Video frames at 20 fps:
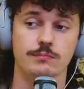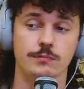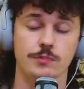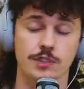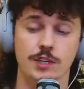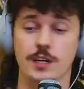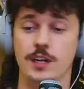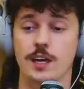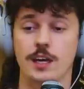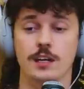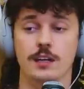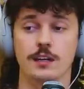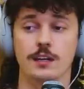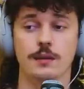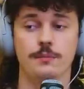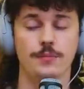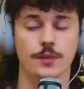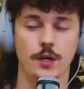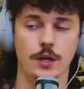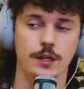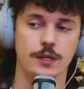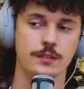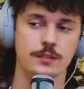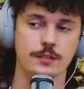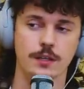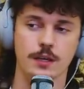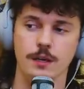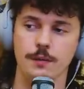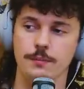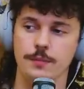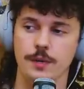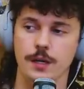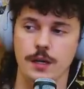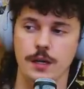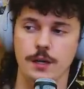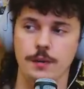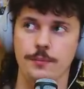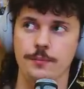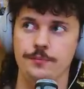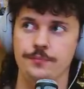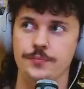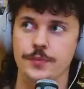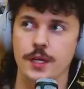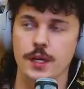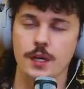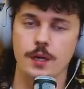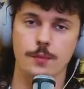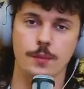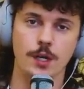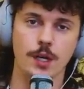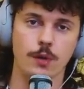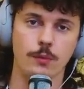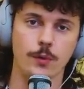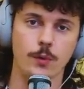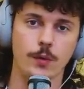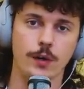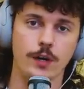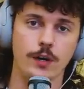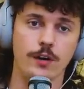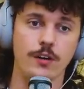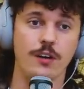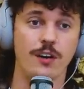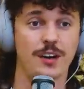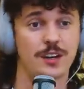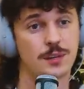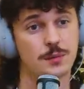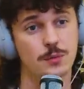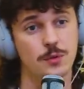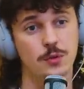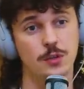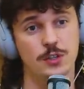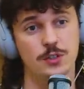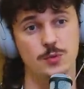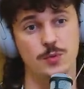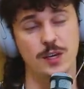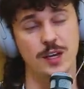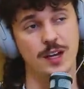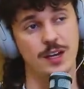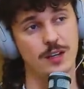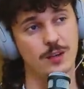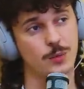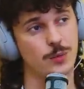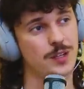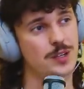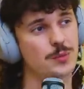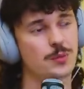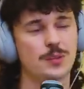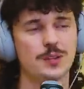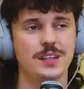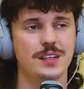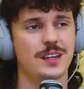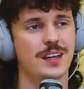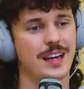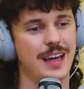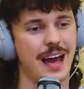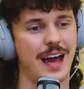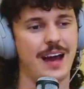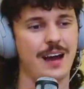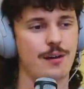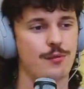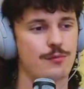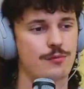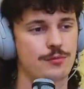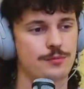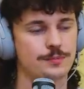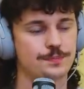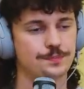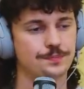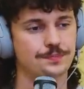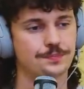Jenna hated it. No, I didn't say it. But no, we went on our honeymoon because we didn't really have